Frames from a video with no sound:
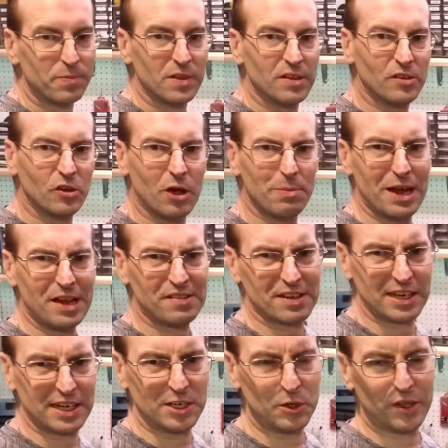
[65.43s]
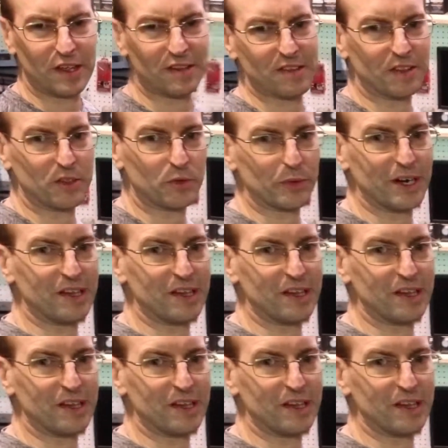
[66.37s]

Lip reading: So I basically do this in 3